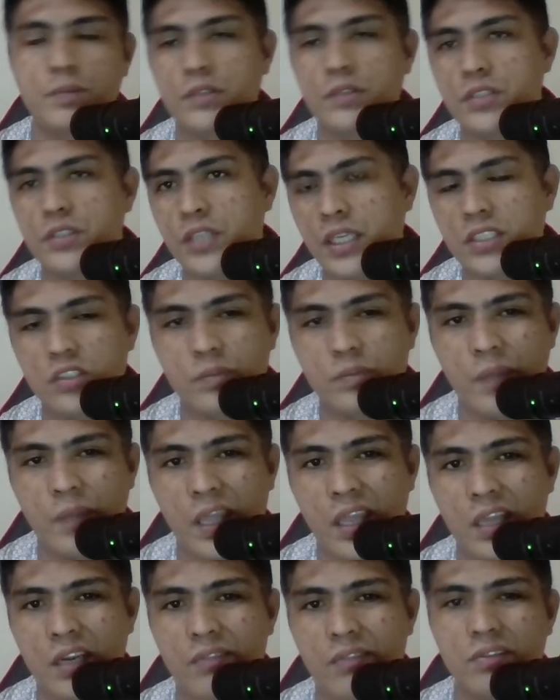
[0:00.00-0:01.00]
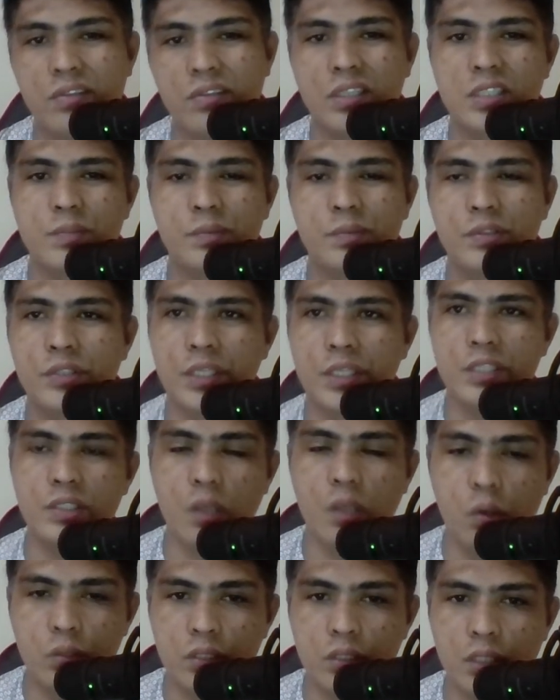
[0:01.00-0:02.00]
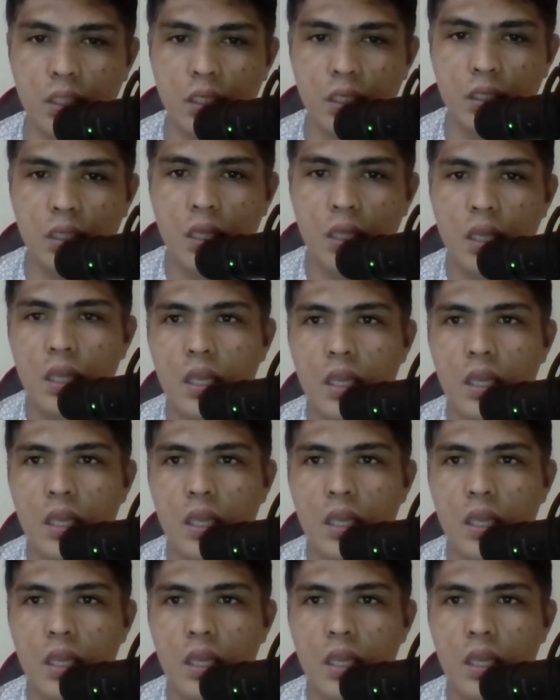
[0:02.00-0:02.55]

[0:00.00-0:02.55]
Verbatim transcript: purchase domain if you guys purchase hosting